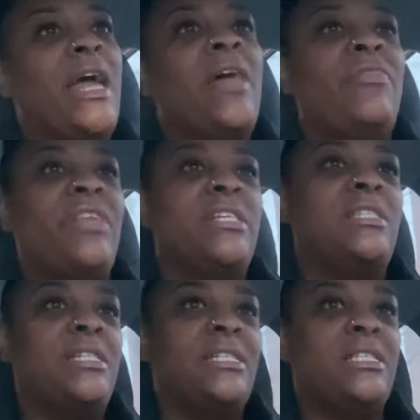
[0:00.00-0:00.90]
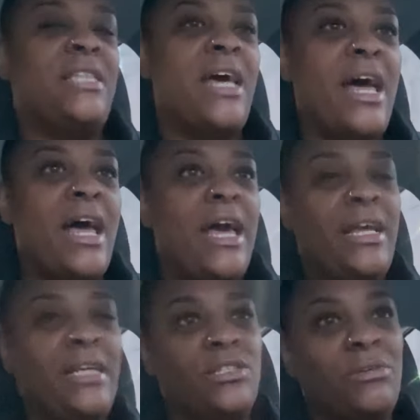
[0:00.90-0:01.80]
And this,
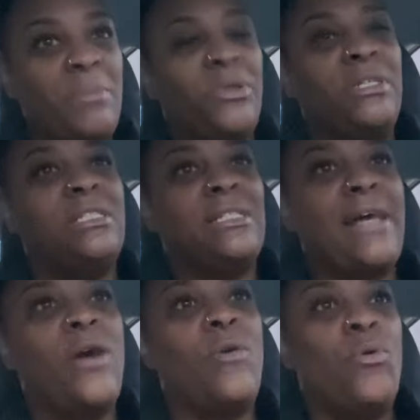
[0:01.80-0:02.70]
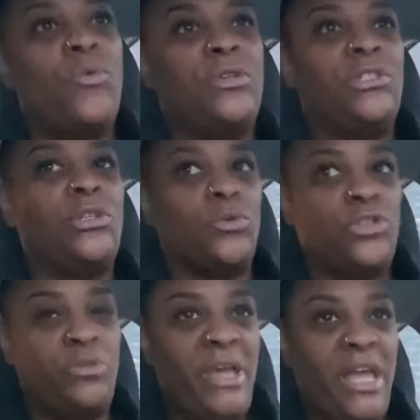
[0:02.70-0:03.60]
that. And so they put this out on
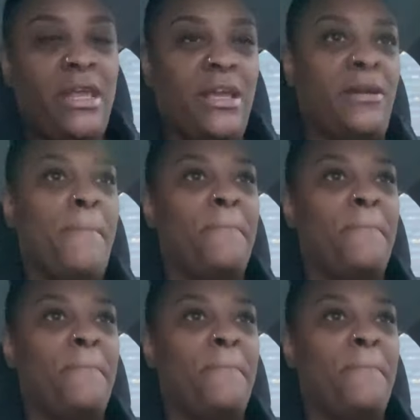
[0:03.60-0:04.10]
social media.